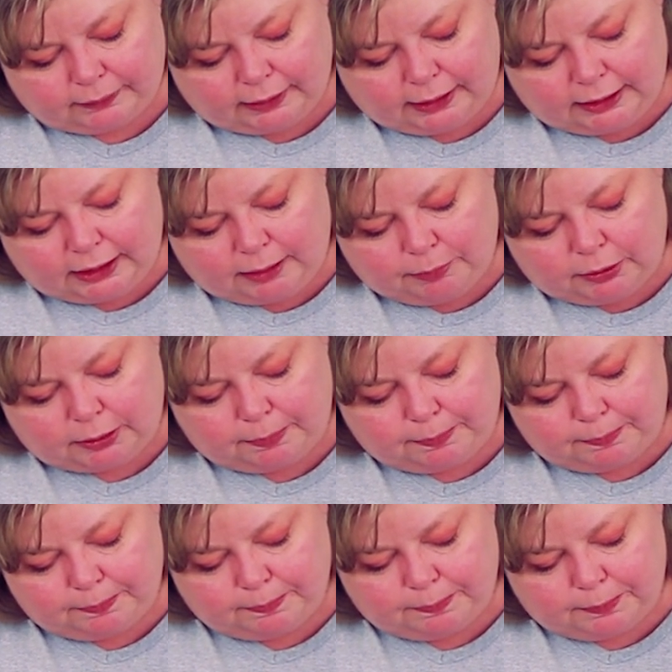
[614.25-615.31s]
and I'm going to
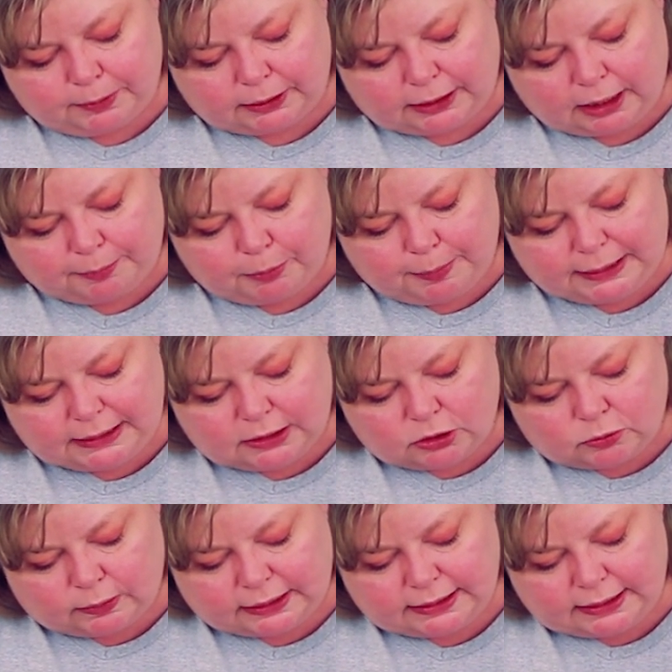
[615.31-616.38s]
put a couple
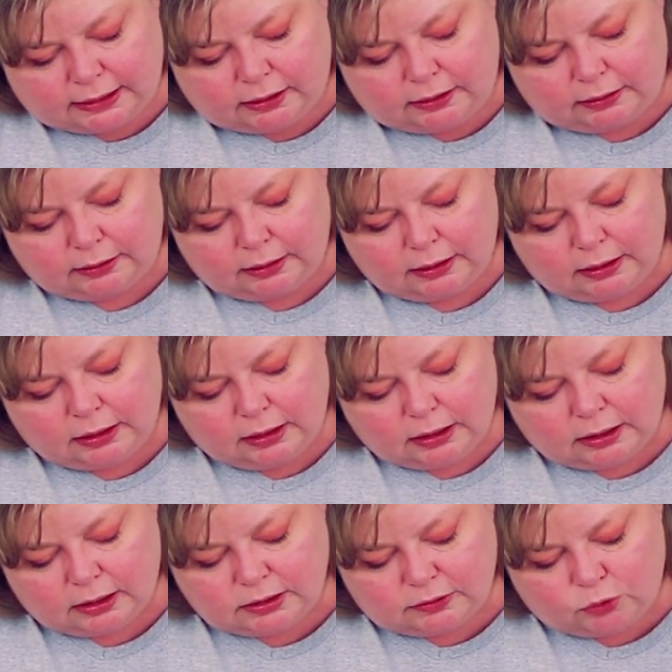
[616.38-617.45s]
pieces right there.
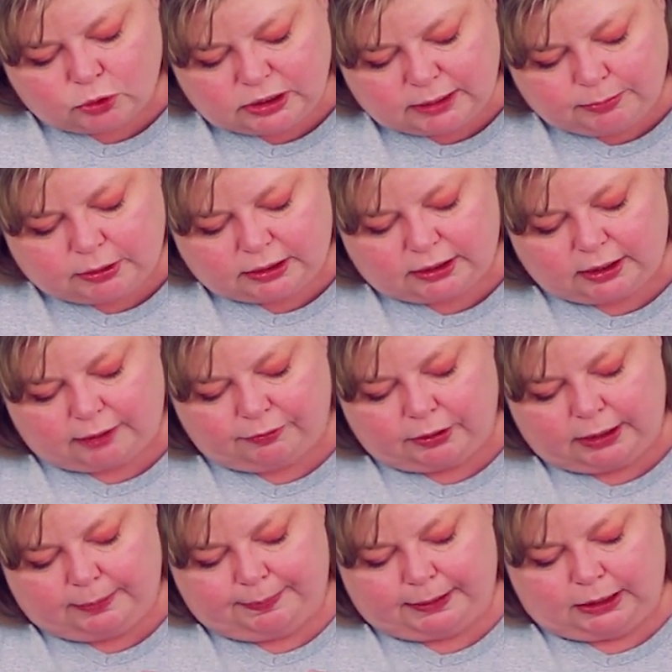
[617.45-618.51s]
Because of course I'm going to cover
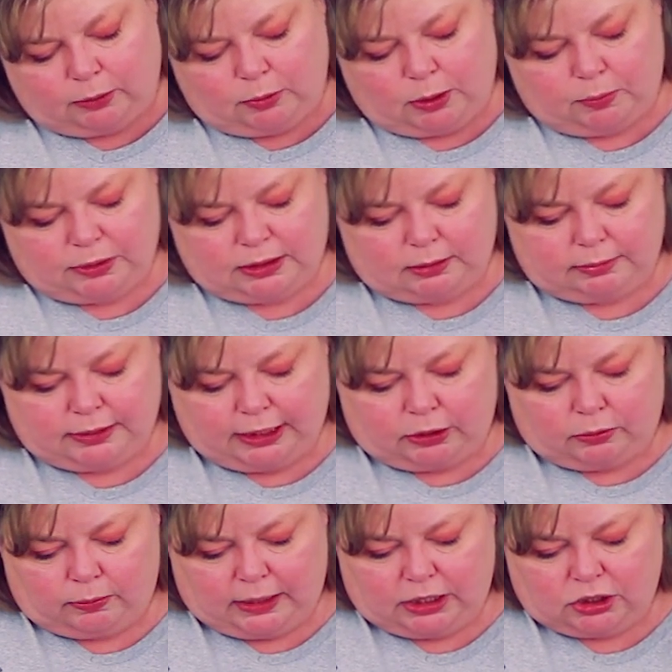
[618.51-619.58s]
it up anyway with some
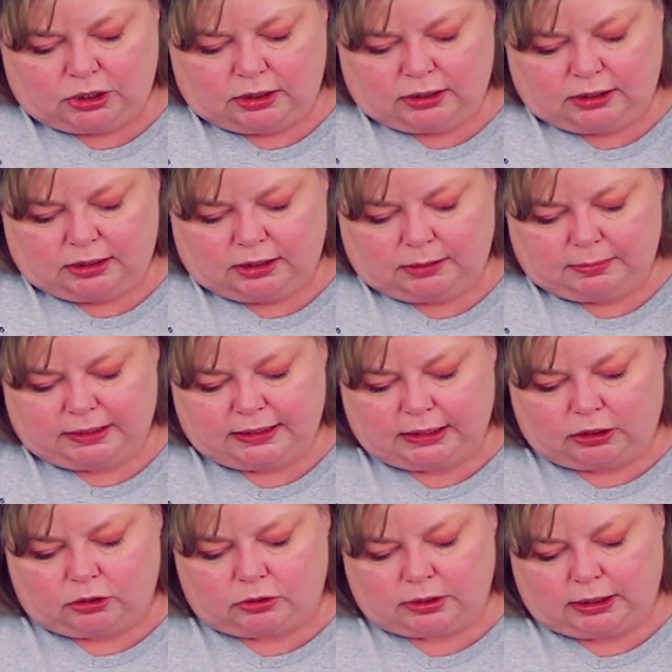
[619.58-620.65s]
decorations and some
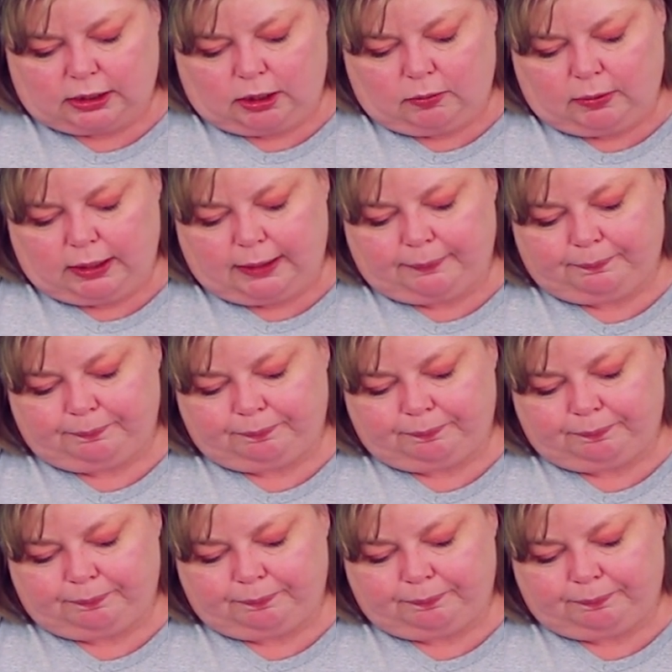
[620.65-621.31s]
stickers anyway.